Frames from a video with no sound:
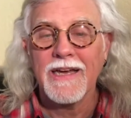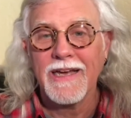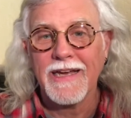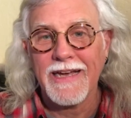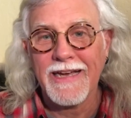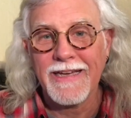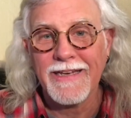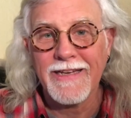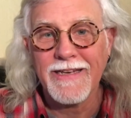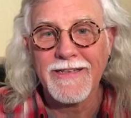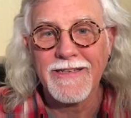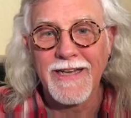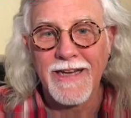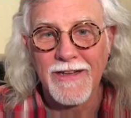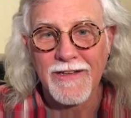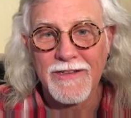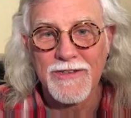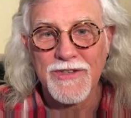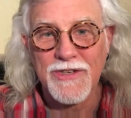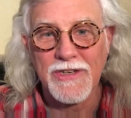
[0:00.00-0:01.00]
and
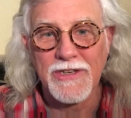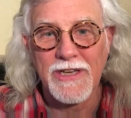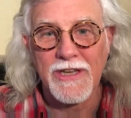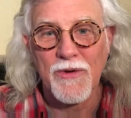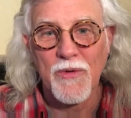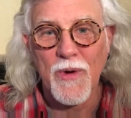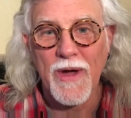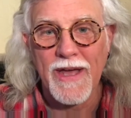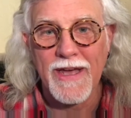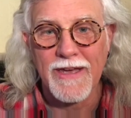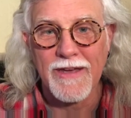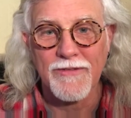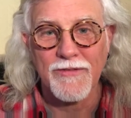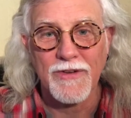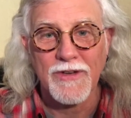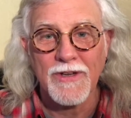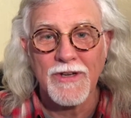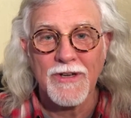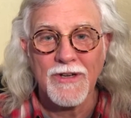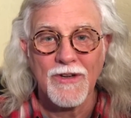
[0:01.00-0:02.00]
intelligently waived.
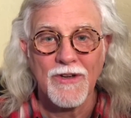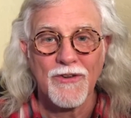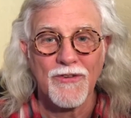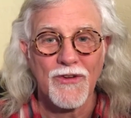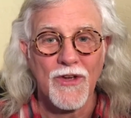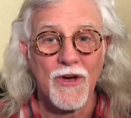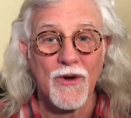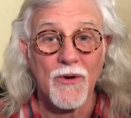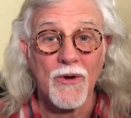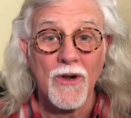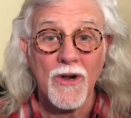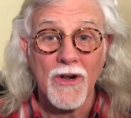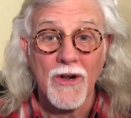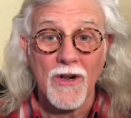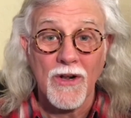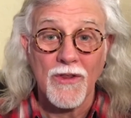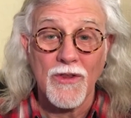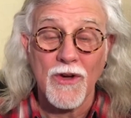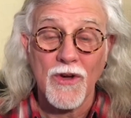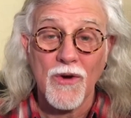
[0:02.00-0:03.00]
So
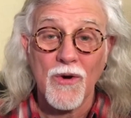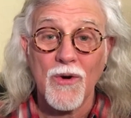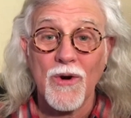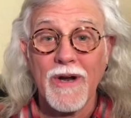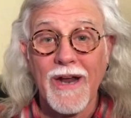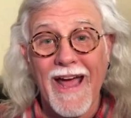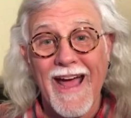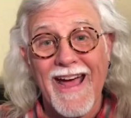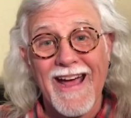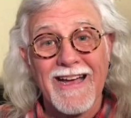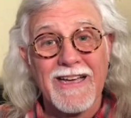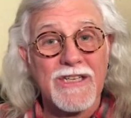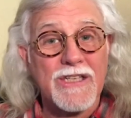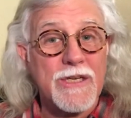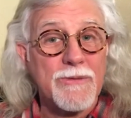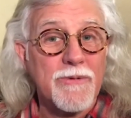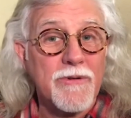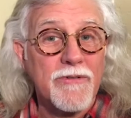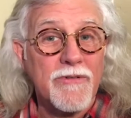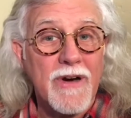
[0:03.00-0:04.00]
the court has to
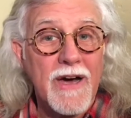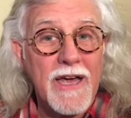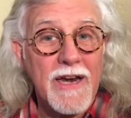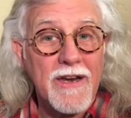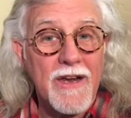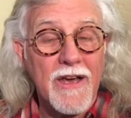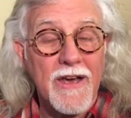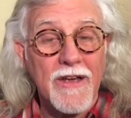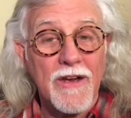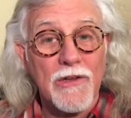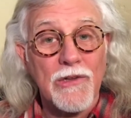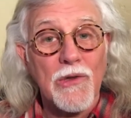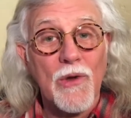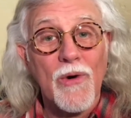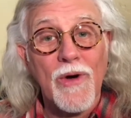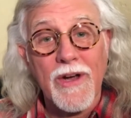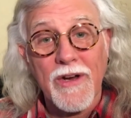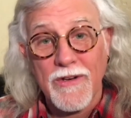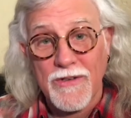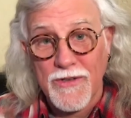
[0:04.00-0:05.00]
provide a
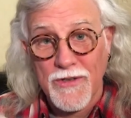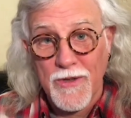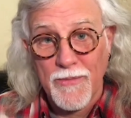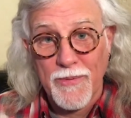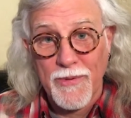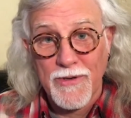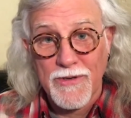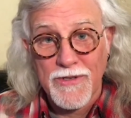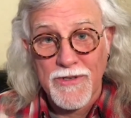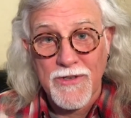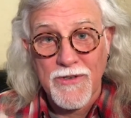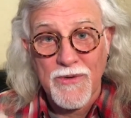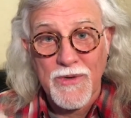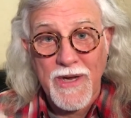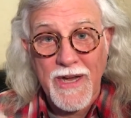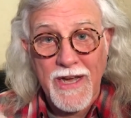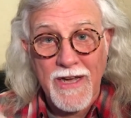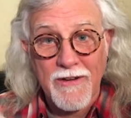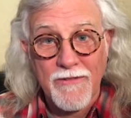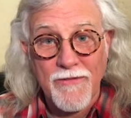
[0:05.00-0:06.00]
lawyer to the person who
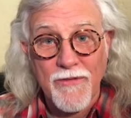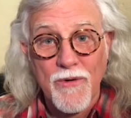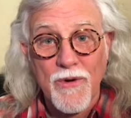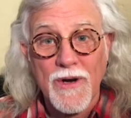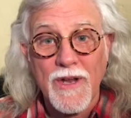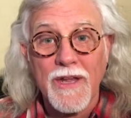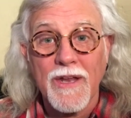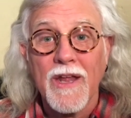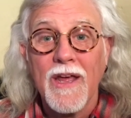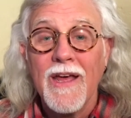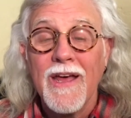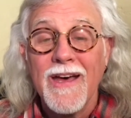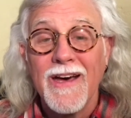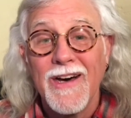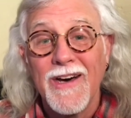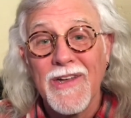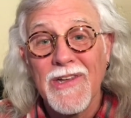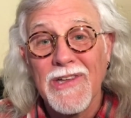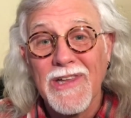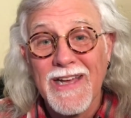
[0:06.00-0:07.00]
can't afford it
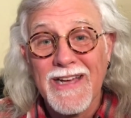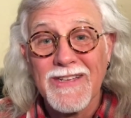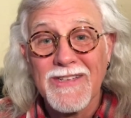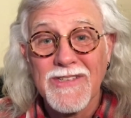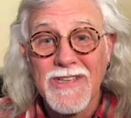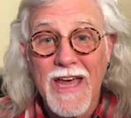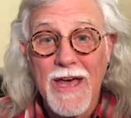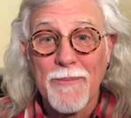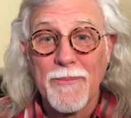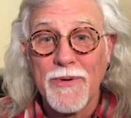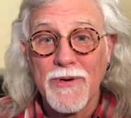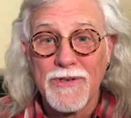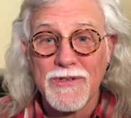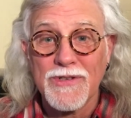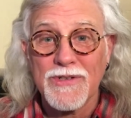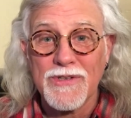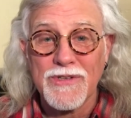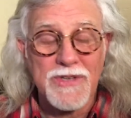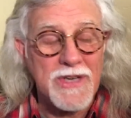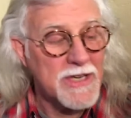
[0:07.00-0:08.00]
unless that
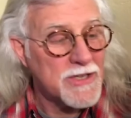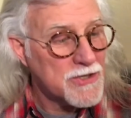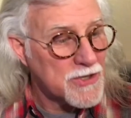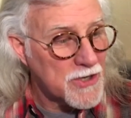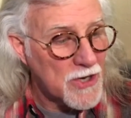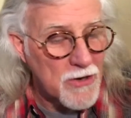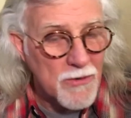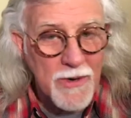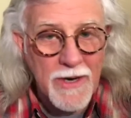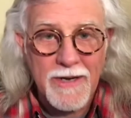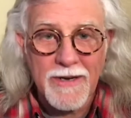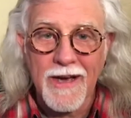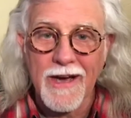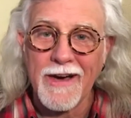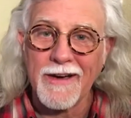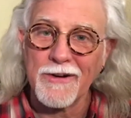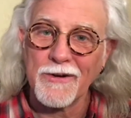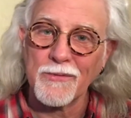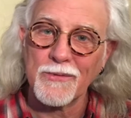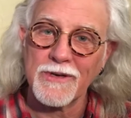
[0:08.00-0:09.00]
person says, you know what,
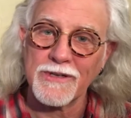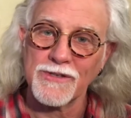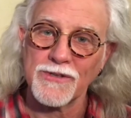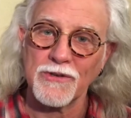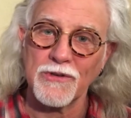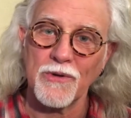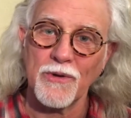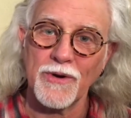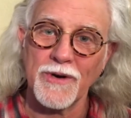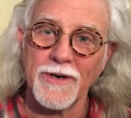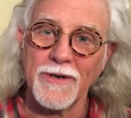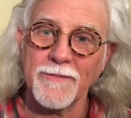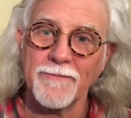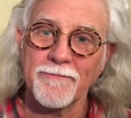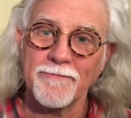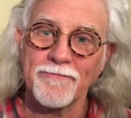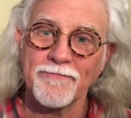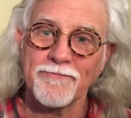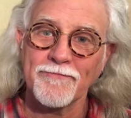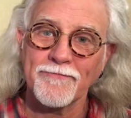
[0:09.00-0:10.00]
I don't want your lawyer.
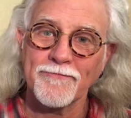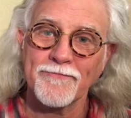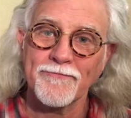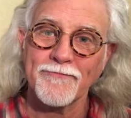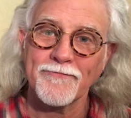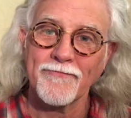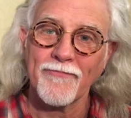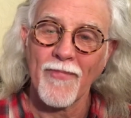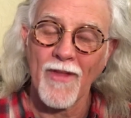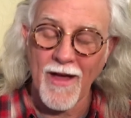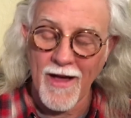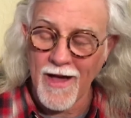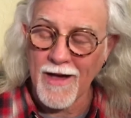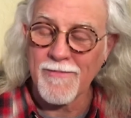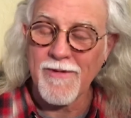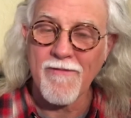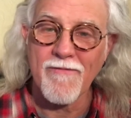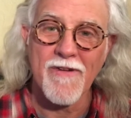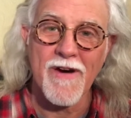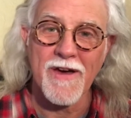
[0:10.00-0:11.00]
I'll
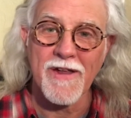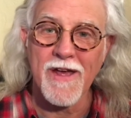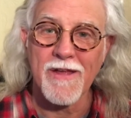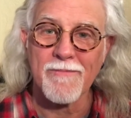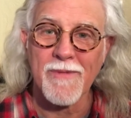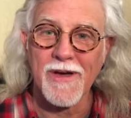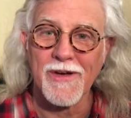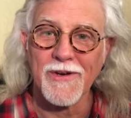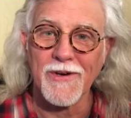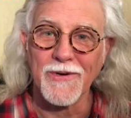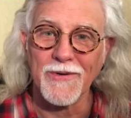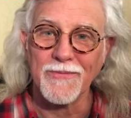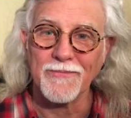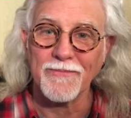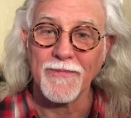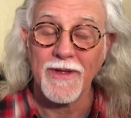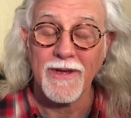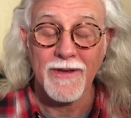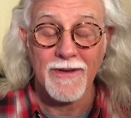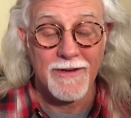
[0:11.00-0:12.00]
be fine on my own.
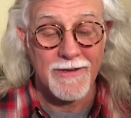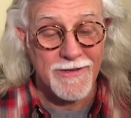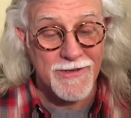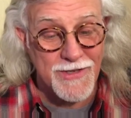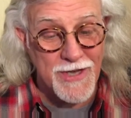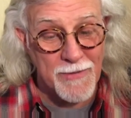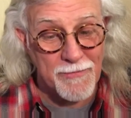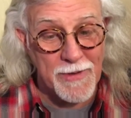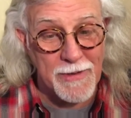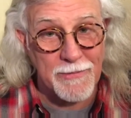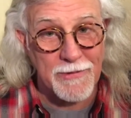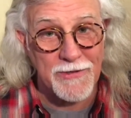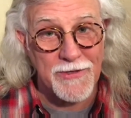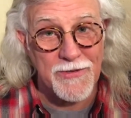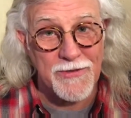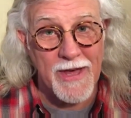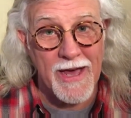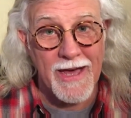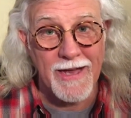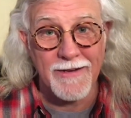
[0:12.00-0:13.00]
And some people do
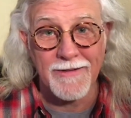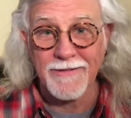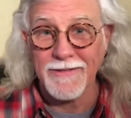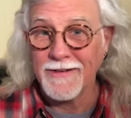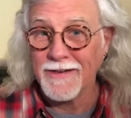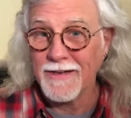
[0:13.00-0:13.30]
that.